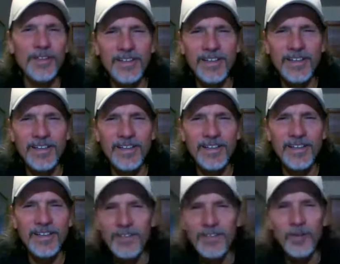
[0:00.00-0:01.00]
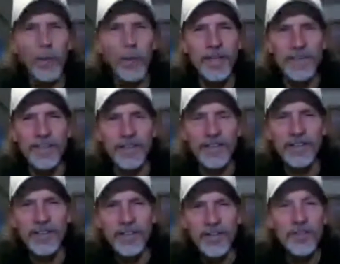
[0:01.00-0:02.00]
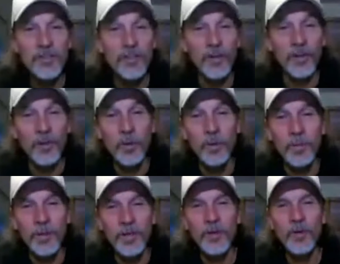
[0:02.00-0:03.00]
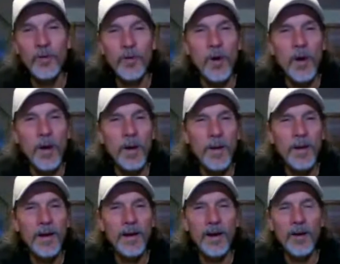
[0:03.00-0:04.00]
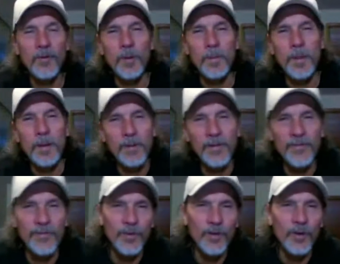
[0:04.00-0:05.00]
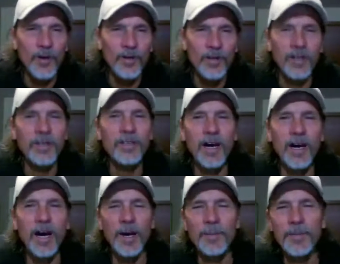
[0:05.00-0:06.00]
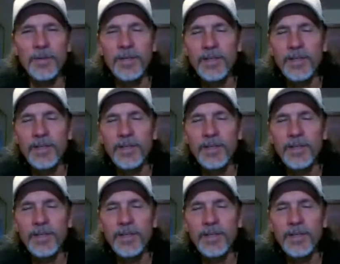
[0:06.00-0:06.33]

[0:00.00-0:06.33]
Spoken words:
everything. Anyway, quite a year. Certainly will be remembered for a long, long time.